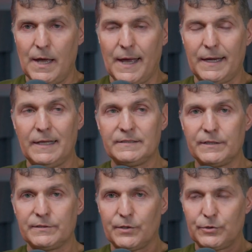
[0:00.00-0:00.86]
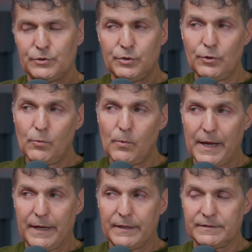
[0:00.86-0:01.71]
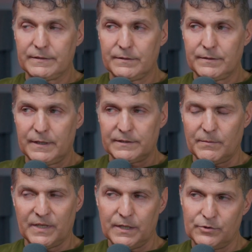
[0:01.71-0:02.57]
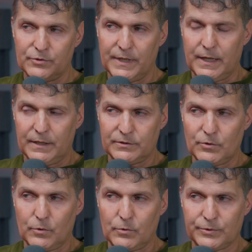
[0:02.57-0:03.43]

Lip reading: And he says there are two ways that someone can treat historical